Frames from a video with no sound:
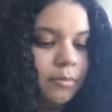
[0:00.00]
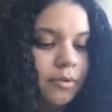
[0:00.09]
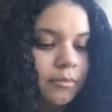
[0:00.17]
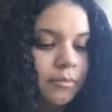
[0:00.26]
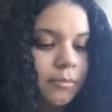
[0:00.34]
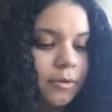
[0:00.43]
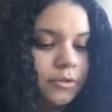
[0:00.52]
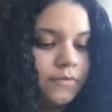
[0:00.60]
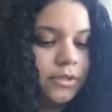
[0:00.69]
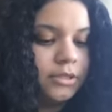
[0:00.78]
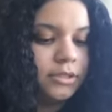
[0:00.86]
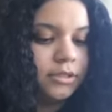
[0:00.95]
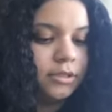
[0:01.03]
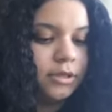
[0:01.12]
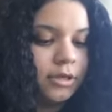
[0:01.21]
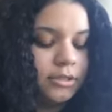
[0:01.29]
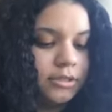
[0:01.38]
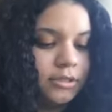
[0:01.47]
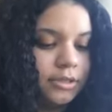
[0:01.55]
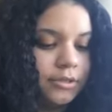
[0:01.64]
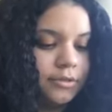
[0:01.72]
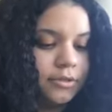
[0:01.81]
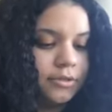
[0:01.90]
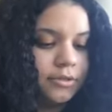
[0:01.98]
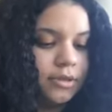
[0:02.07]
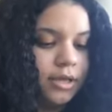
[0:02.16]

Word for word: the most fiercely guarded secret